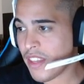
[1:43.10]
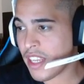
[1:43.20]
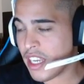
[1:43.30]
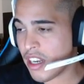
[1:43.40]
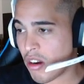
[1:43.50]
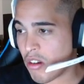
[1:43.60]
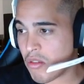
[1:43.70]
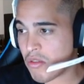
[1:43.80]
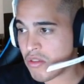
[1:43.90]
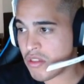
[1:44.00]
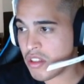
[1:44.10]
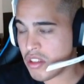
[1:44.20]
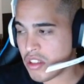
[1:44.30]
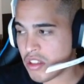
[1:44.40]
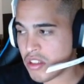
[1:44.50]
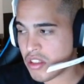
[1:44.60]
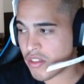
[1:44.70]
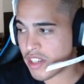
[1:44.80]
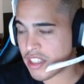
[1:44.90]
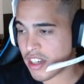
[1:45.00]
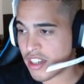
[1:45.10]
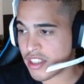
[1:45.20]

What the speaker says: you know, to return